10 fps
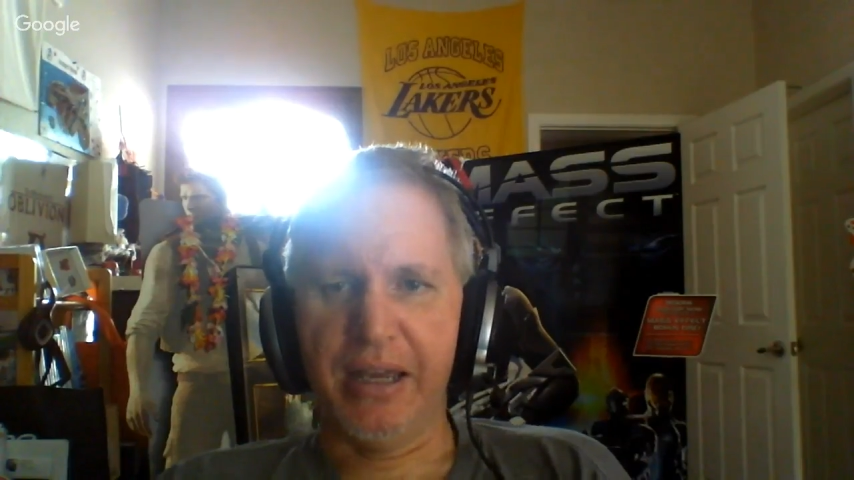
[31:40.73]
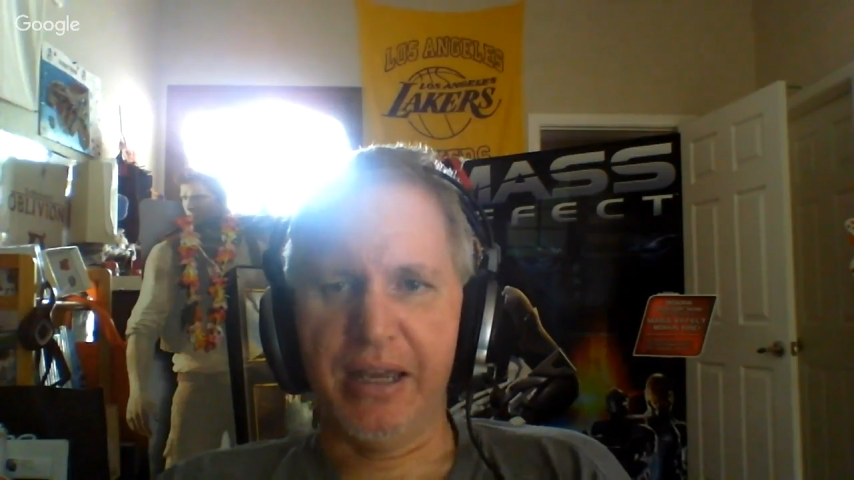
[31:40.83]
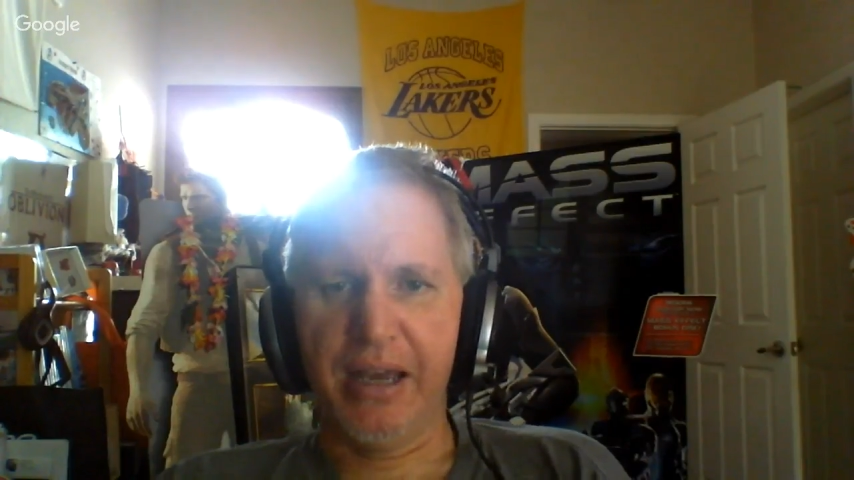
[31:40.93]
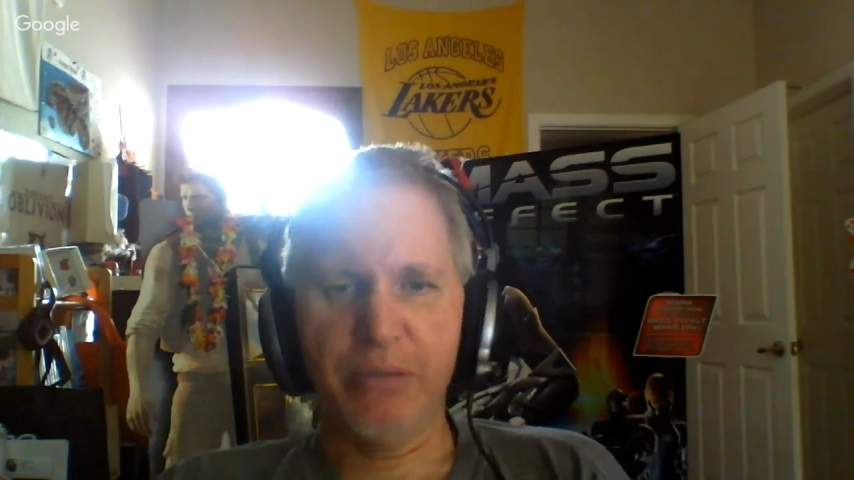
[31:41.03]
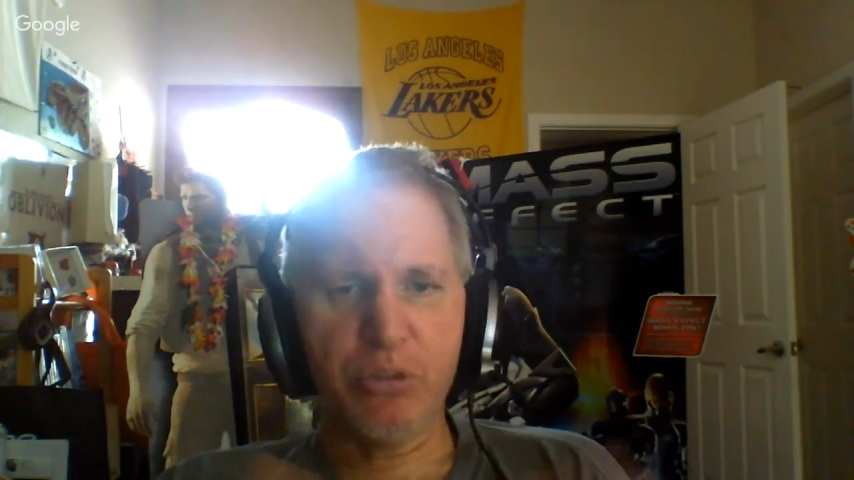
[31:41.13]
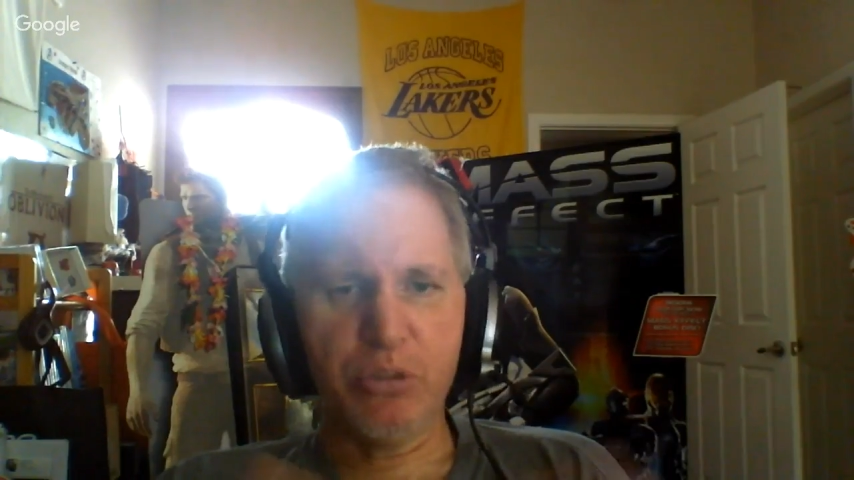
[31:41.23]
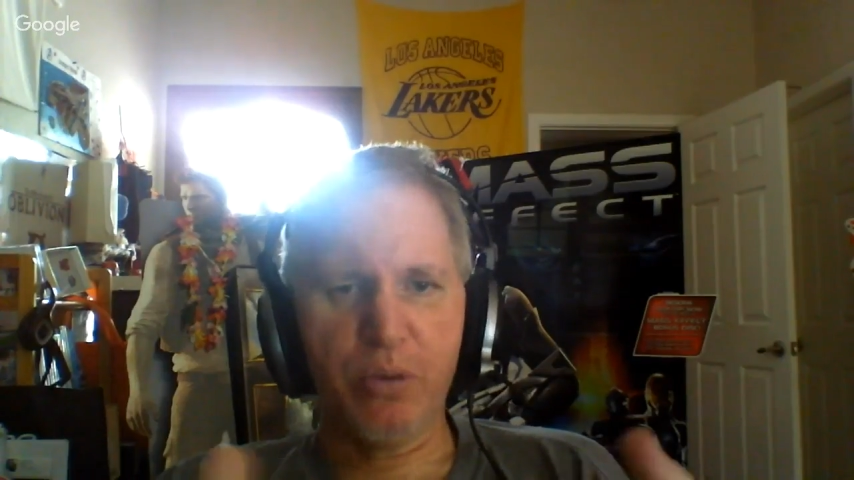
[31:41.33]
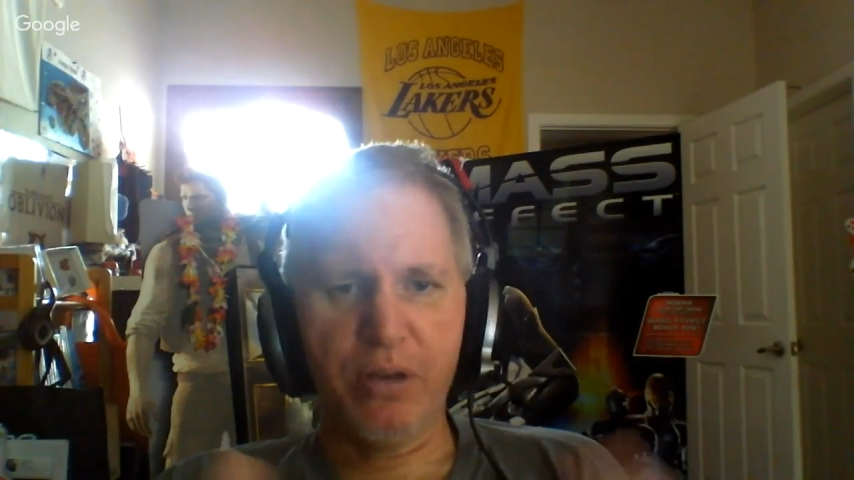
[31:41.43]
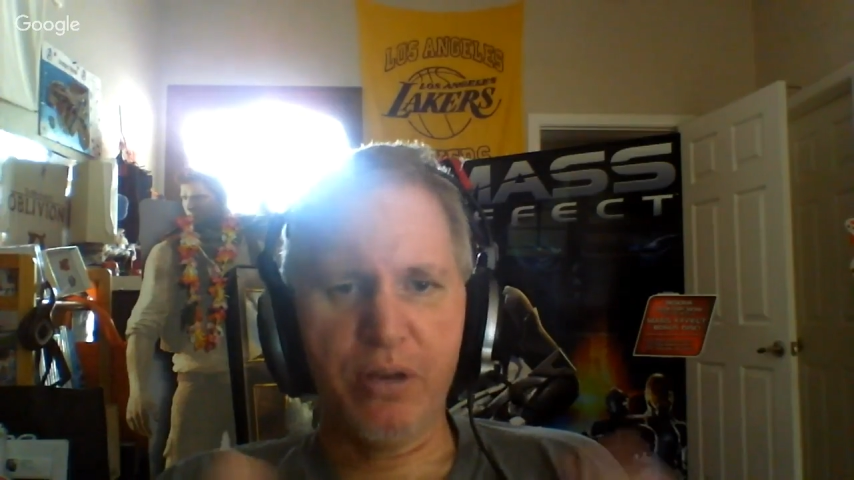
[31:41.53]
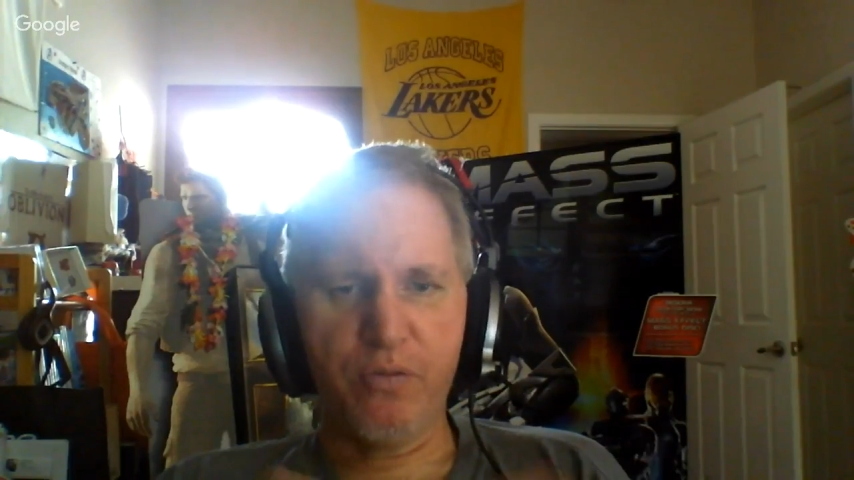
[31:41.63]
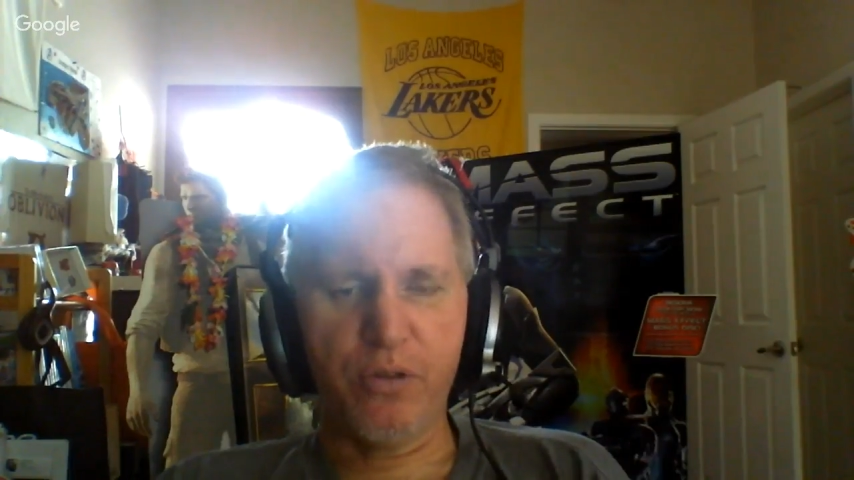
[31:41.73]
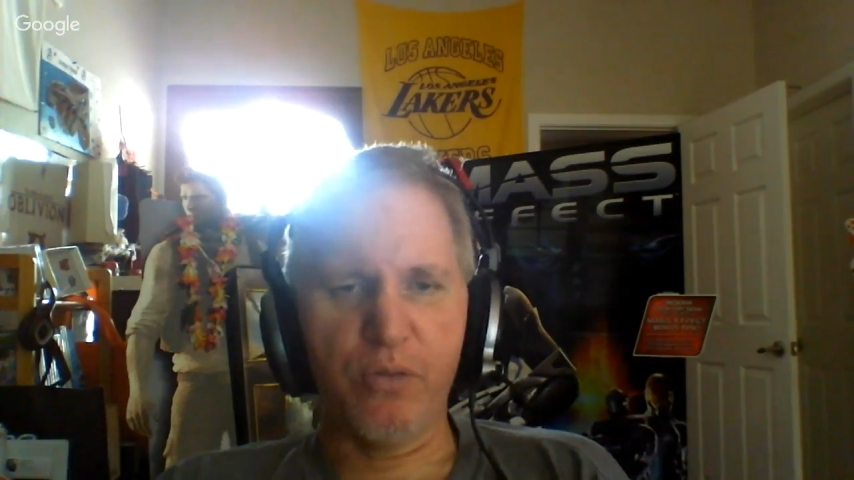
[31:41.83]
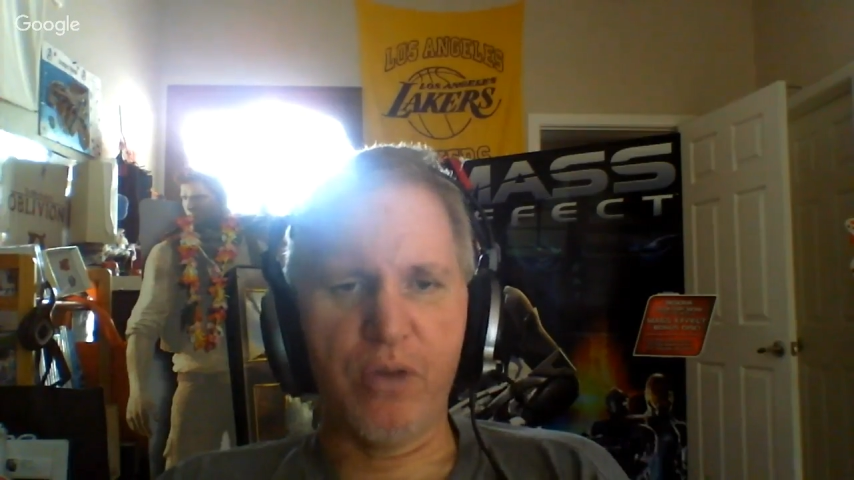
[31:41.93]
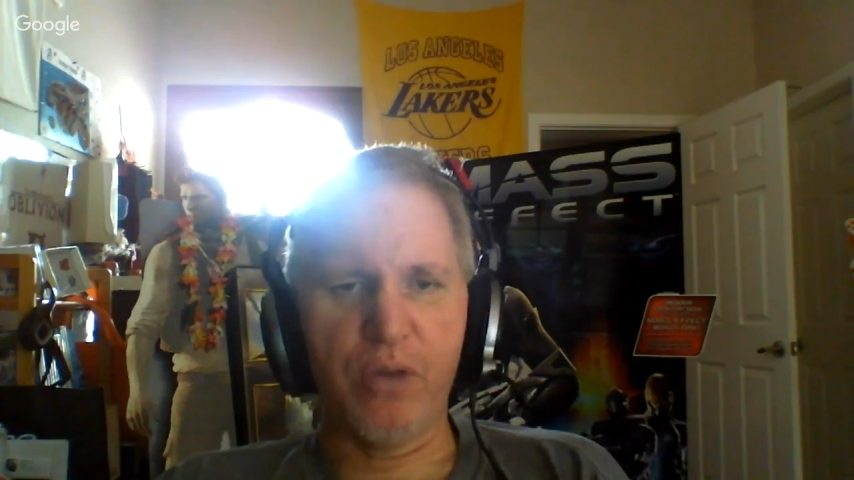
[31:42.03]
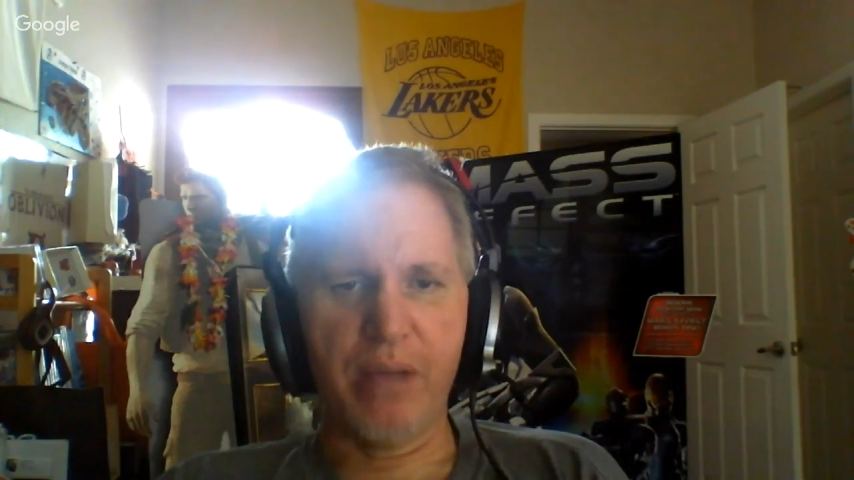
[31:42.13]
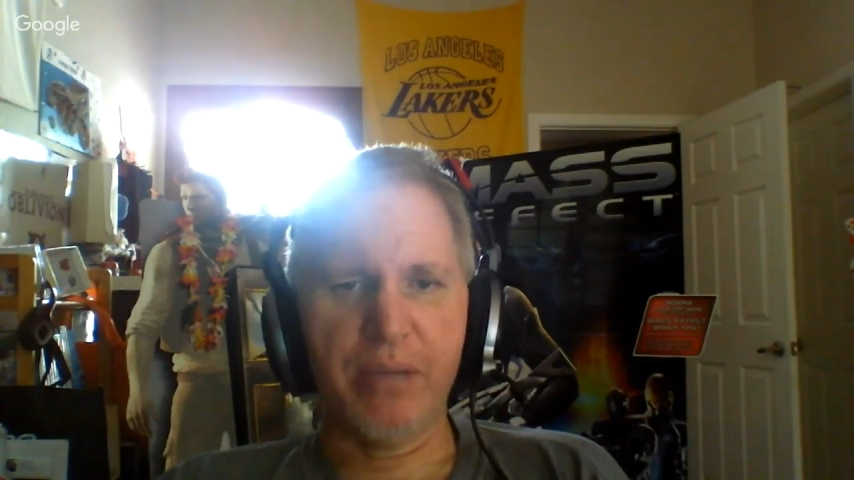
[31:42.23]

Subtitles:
I'm just waiting for the Rob